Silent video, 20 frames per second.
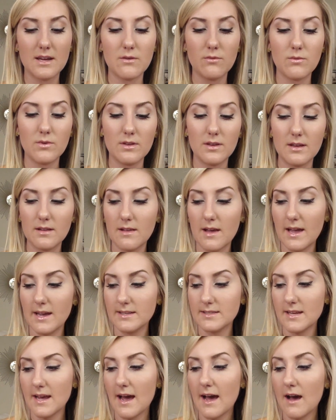I really
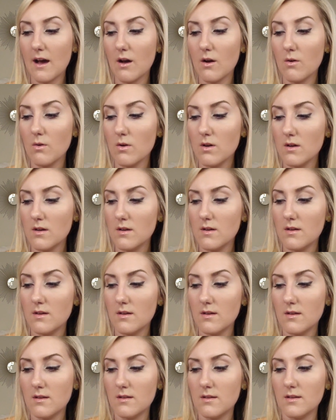liked how
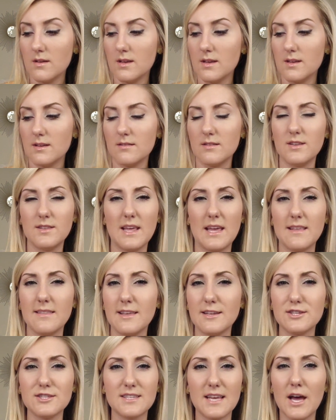
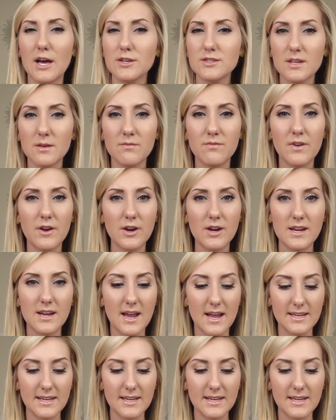they just held up very